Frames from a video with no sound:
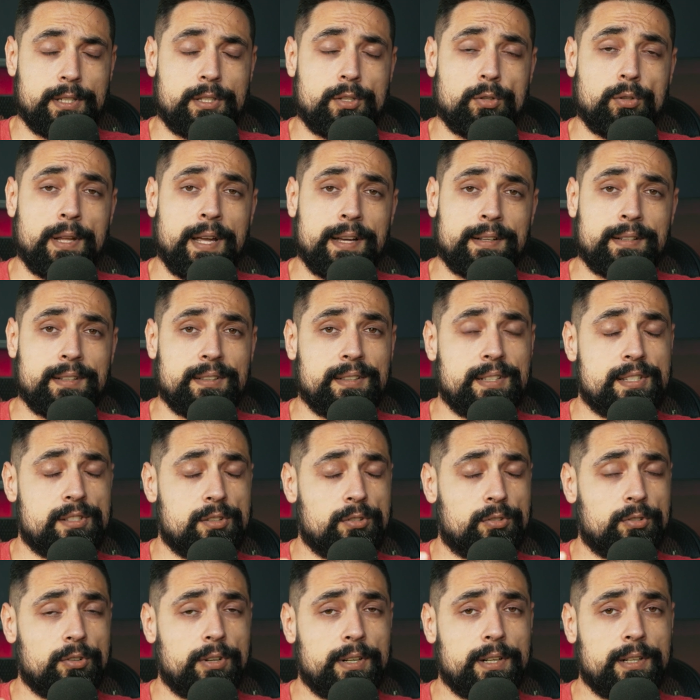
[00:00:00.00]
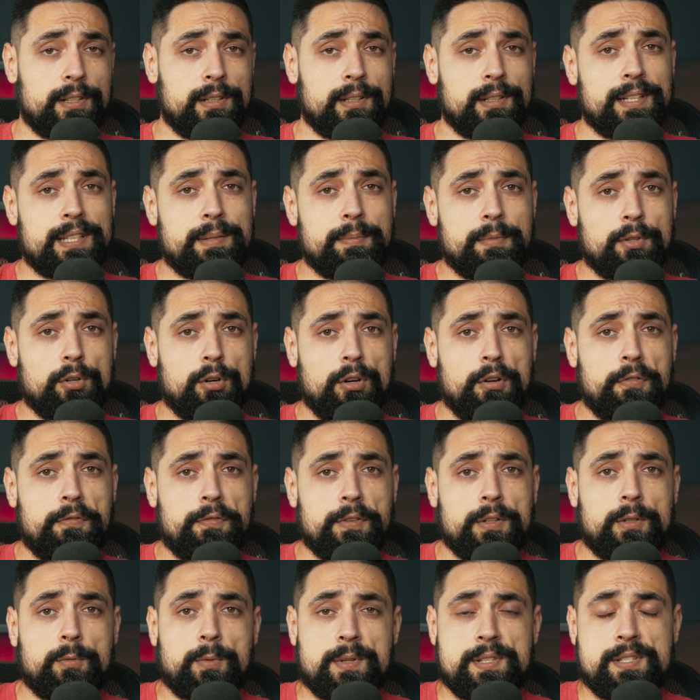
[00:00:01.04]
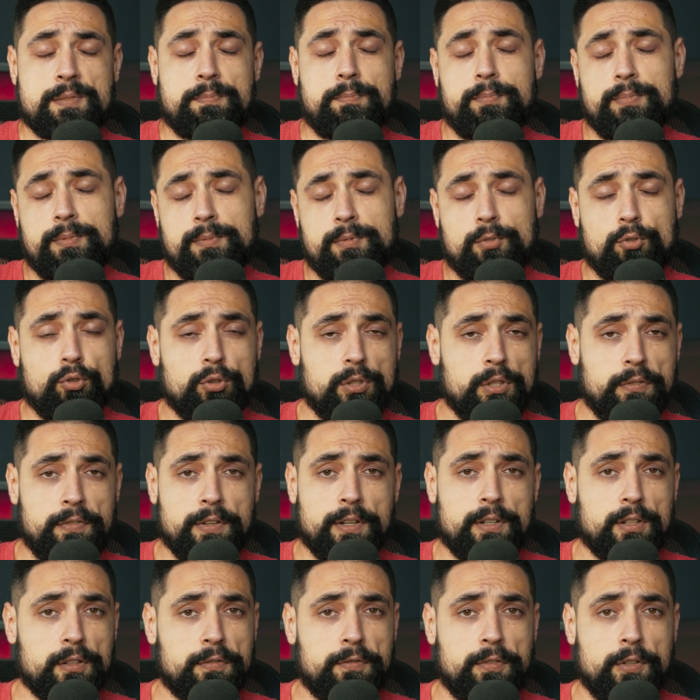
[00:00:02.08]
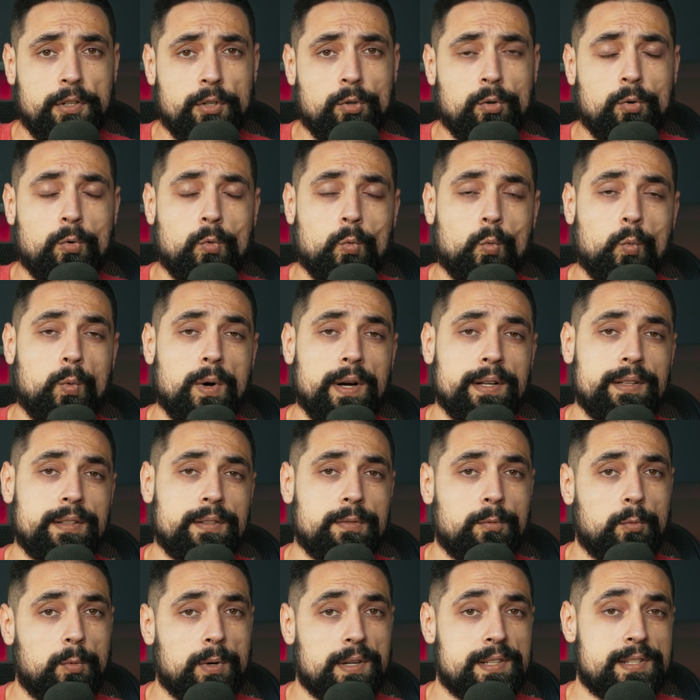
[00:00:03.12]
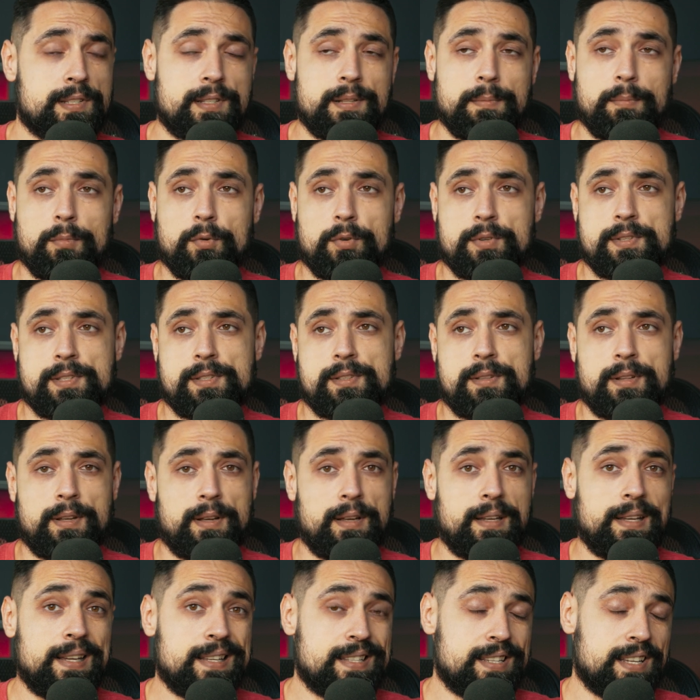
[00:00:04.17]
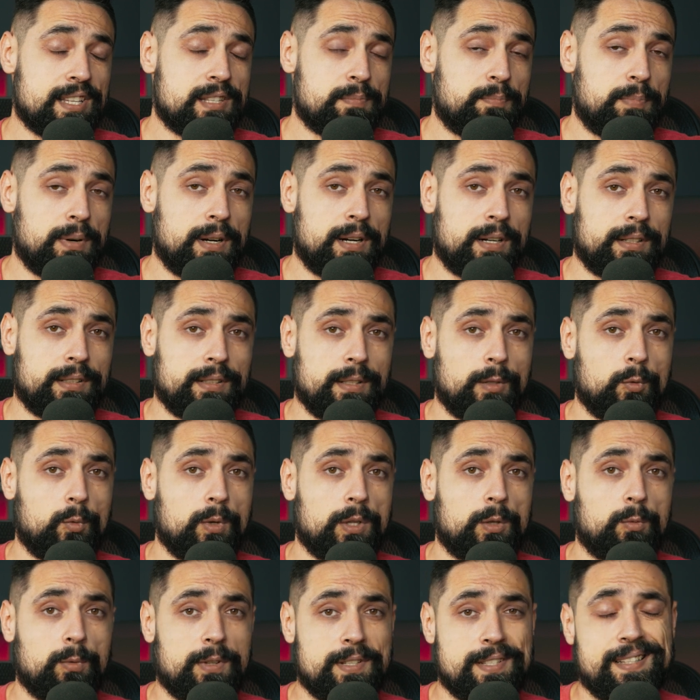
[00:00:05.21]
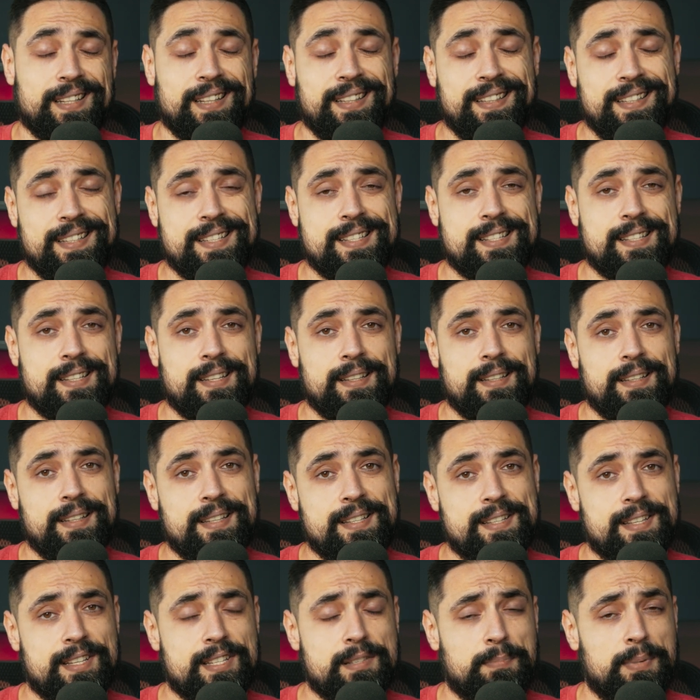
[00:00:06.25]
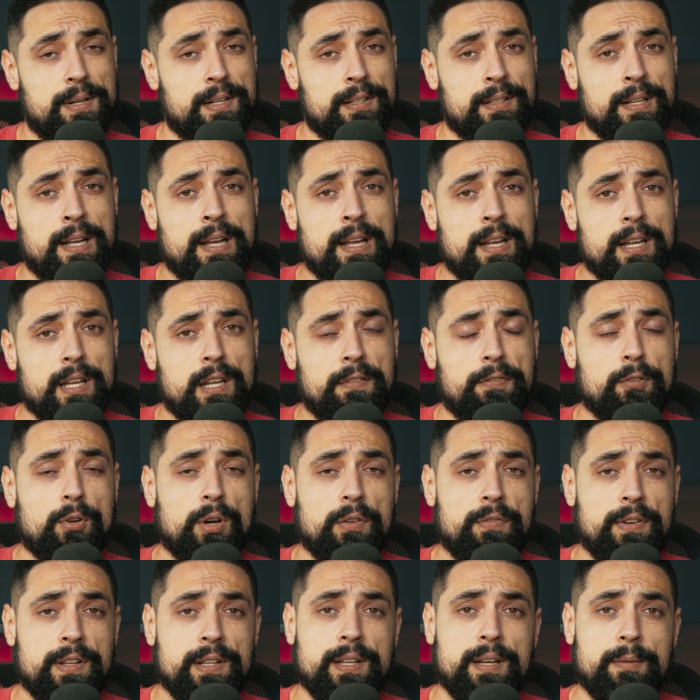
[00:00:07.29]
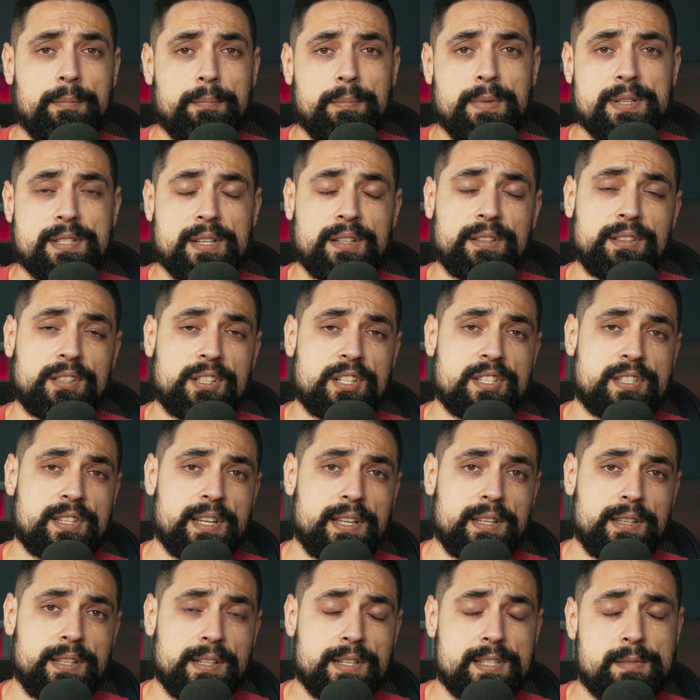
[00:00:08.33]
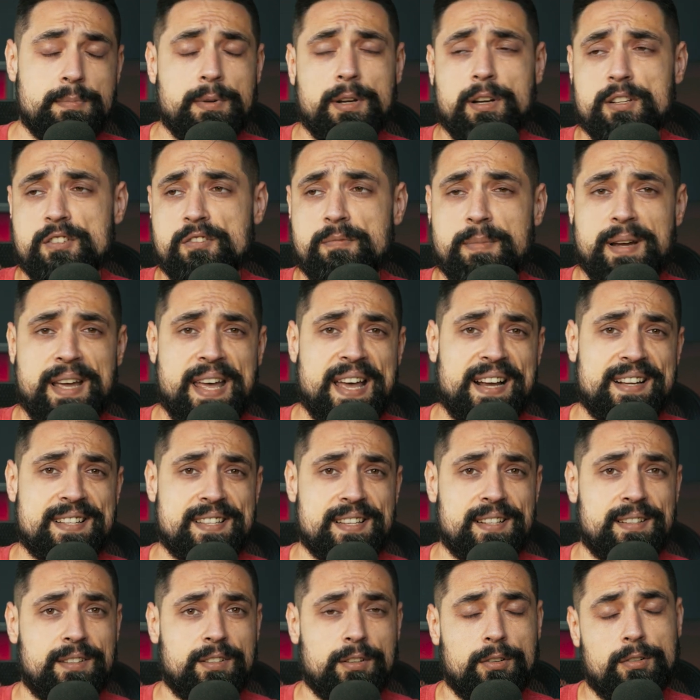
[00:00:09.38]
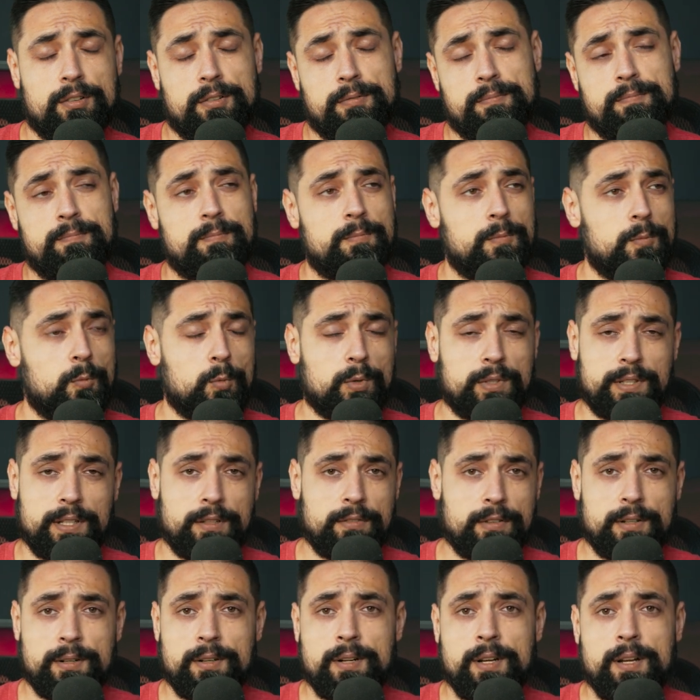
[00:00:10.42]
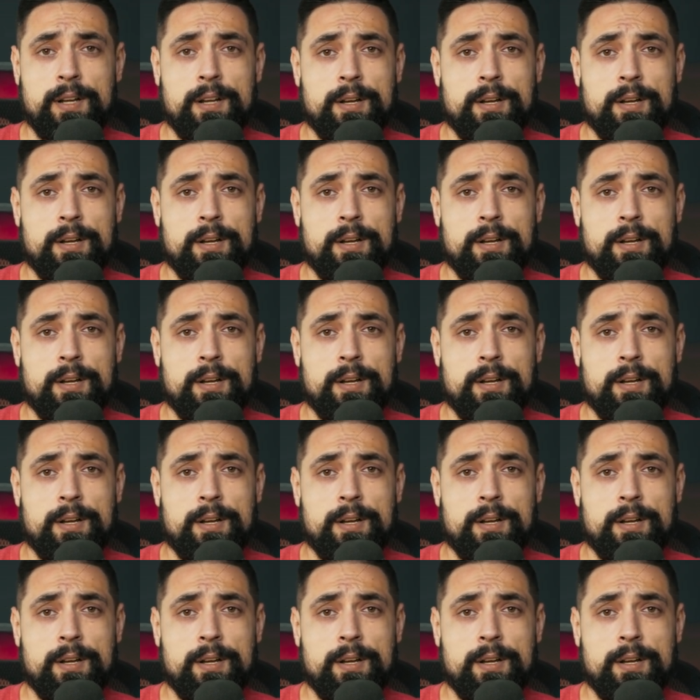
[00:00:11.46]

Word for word: that you liked this tutorial. Let me know if it was too difficult for you, what was the most uh, easiest part and what was the least easiest part. If you have any misunderstandings because of my accent or whatever,